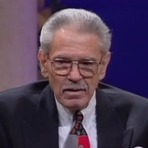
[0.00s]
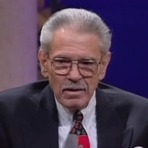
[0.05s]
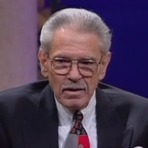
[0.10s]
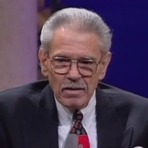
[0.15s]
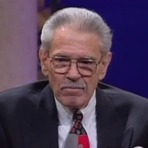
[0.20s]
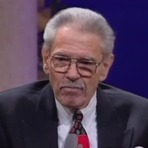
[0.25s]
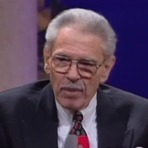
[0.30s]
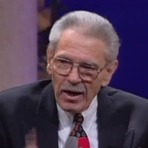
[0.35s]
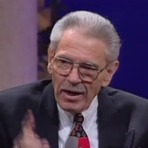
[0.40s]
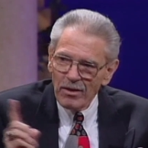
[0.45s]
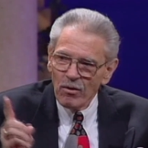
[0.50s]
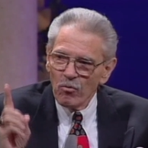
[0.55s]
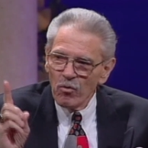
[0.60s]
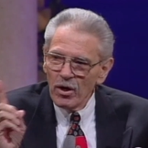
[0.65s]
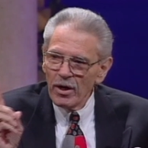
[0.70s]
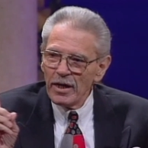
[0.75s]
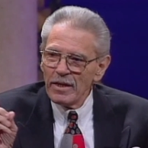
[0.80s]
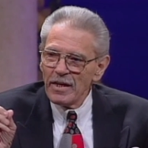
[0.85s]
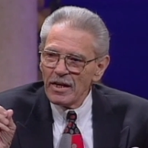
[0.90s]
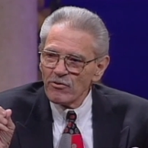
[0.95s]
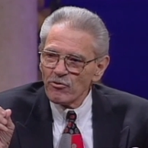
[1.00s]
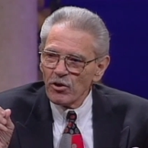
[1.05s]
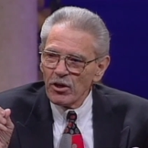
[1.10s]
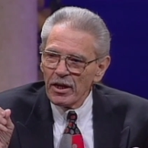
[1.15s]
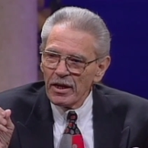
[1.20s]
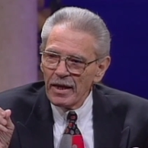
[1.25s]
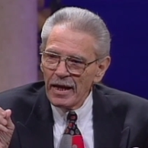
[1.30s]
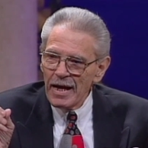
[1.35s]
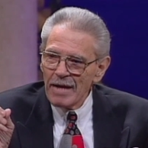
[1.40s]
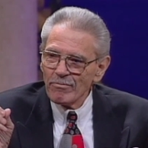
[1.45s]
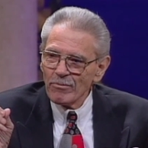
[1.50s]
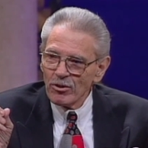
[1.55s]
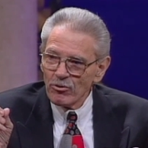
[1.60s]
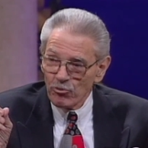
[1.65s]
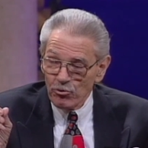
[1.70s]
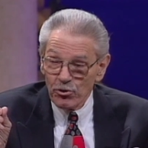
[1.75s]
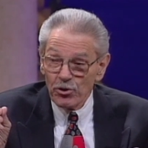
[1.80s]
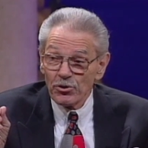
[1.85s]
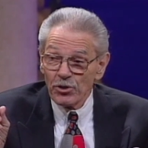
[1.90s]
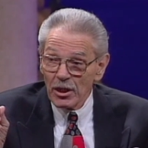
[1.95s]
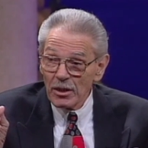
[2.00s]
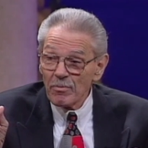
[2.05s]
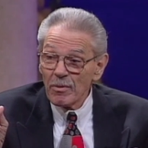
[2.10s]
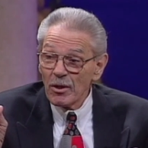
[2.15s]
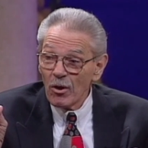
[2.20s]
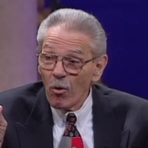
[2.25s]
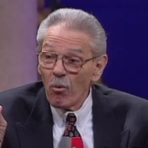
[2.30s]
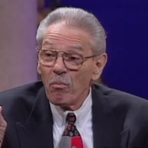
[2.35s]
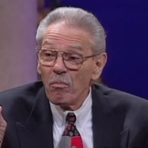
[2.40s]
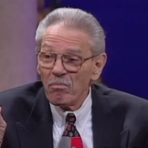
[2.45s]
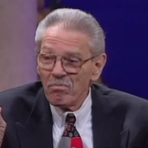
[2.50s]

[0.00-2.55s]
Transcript: And by the way, they sent an ambulance to take me home.